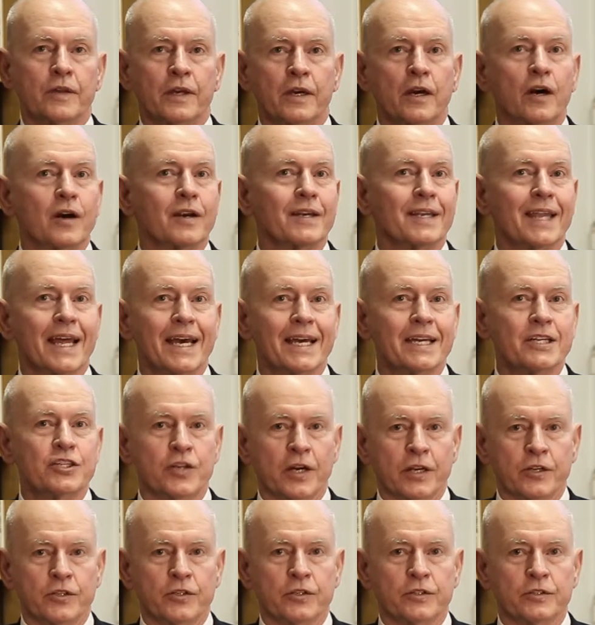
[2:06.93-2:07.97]
They are lay
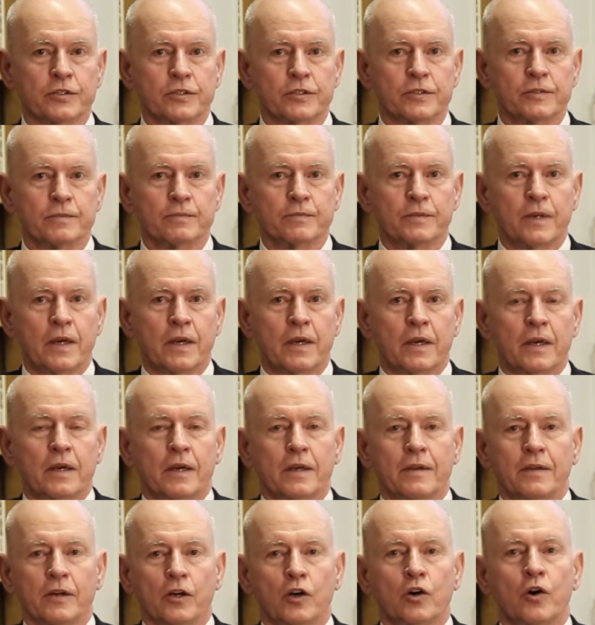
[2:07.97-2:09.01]
judges.
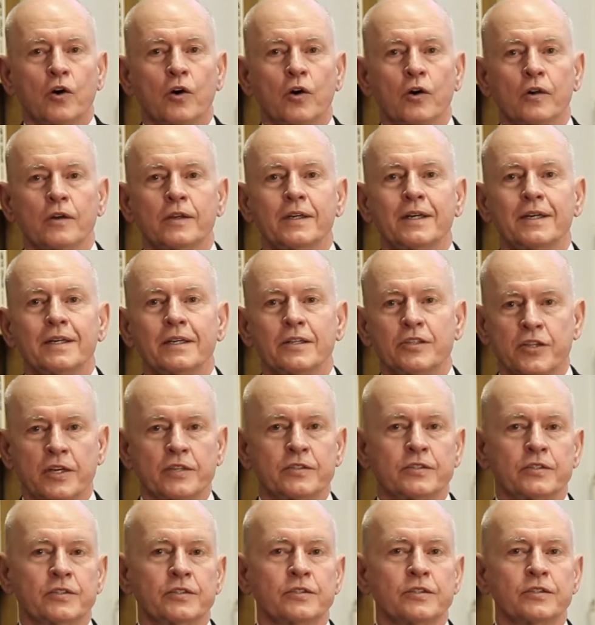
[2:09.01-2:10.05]
They're called
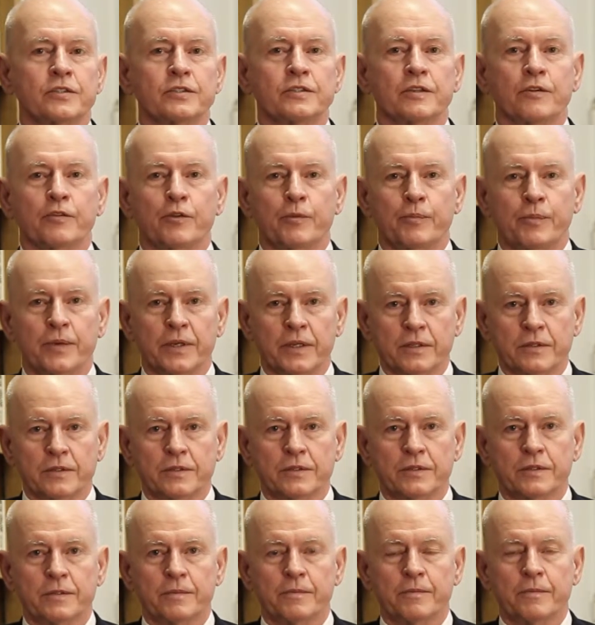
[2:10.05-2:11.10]
justices of the
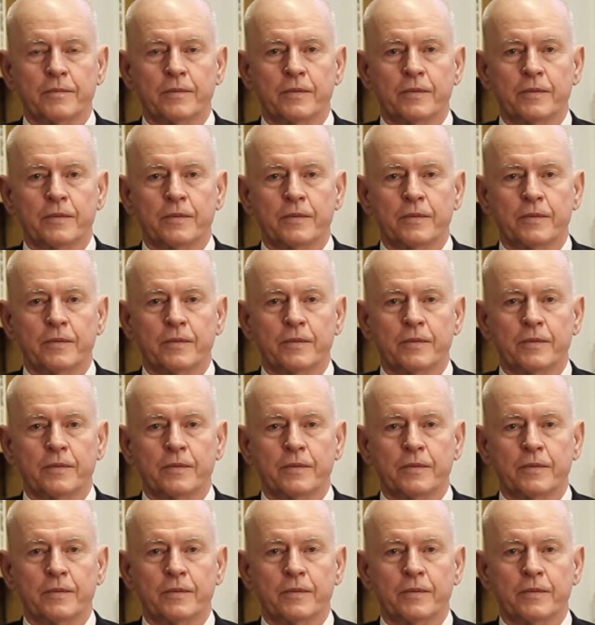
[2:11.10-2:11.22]
peace.